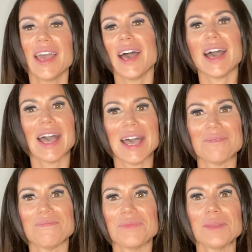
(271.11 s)

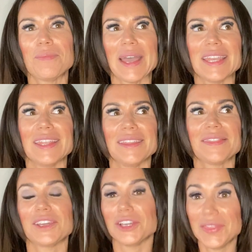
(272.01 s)
But
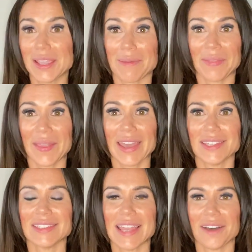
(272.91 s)
the good thing about that
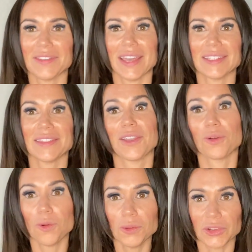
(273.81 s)
is now that they're
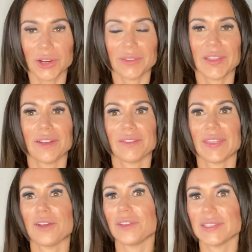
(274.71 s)
older, they
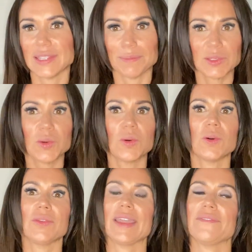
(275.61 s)
go to the same
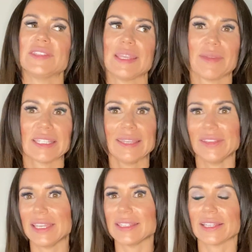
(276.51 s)
school, they have the same
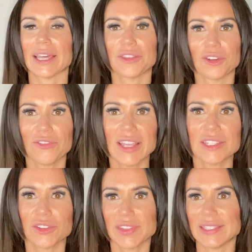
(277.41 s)
activities, a lot of their friends
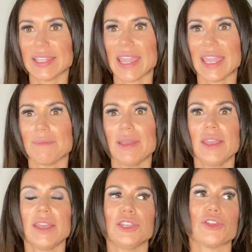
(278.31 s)
are the same,
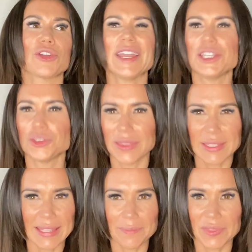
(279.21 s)
you know, they're kind of doing the
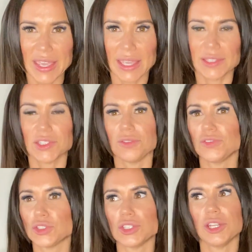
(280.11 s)
same things. So
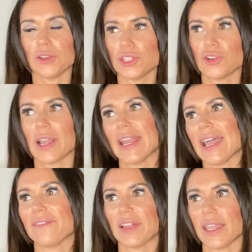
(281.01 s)
you don't kind of
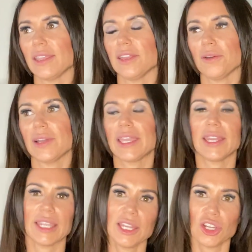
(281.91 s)
have like, you know, a kid
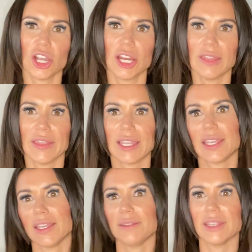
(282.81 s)
in kindergarten and then
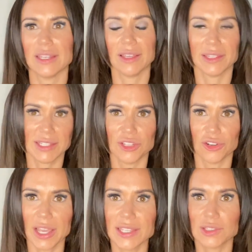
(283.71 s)
a senior in
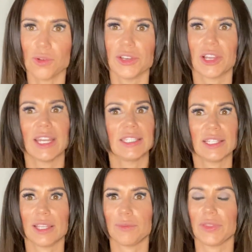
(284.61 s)
high school, and you're kind of
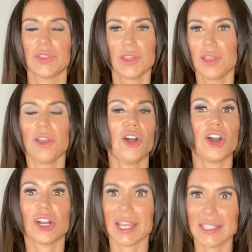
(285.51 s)
dealing with
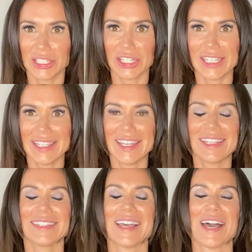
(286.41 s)
all kinds of craziness.
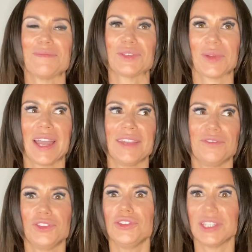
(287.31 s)
So we're kind of
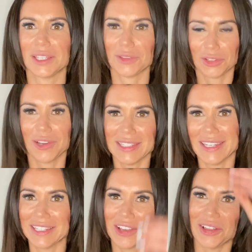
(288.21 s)
dealing with the
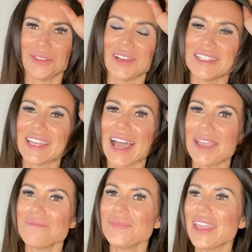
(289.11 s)
craziness all at one
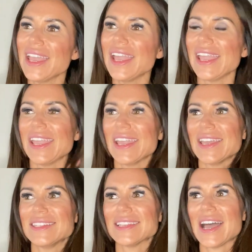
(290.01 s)
time.
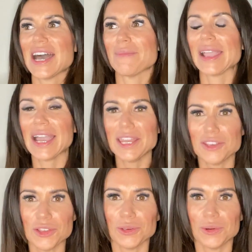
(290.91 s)
And I kind of
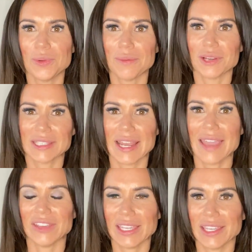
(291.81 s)
knew we were done
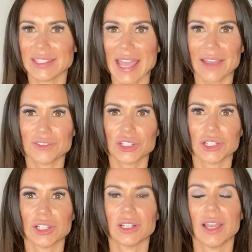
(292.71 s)
having kids after